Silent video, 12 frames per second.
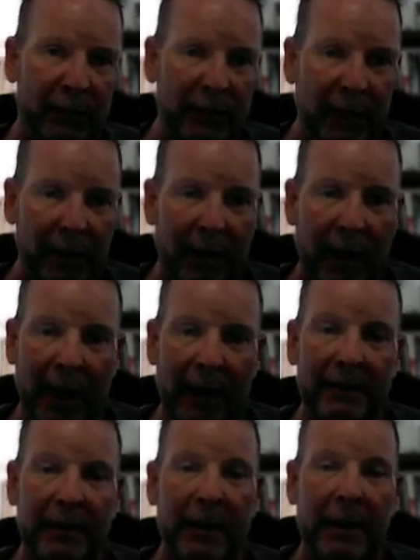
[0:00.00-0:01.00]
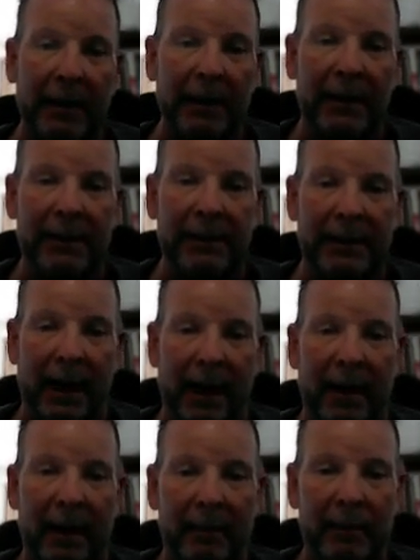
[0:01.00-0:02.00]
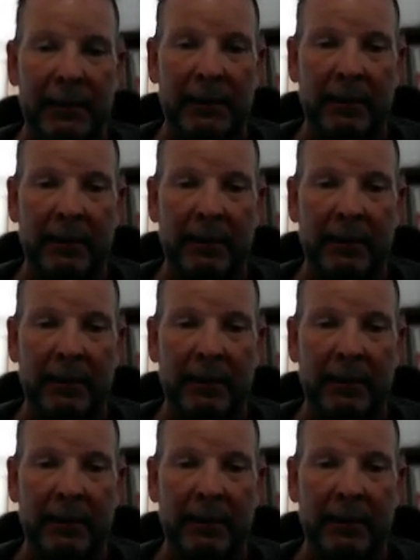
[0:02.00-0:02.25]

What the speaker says: a lot in exams.